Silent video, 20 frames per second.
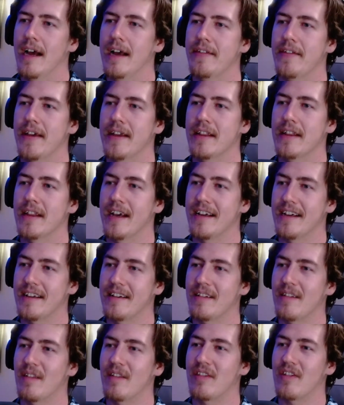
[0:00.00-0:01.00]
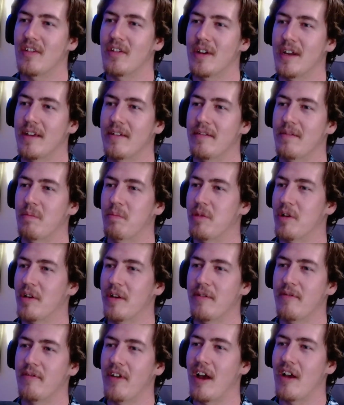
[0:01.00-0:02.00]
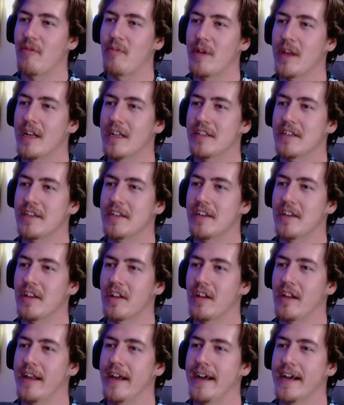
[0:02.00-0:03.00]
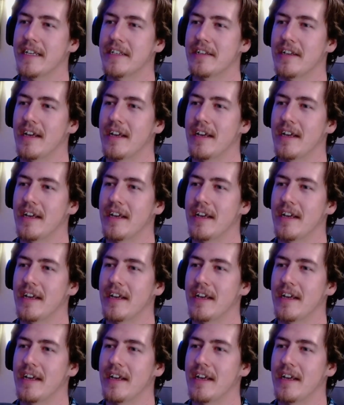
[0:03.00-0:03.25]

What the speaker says: and then like 35 minutes into the class,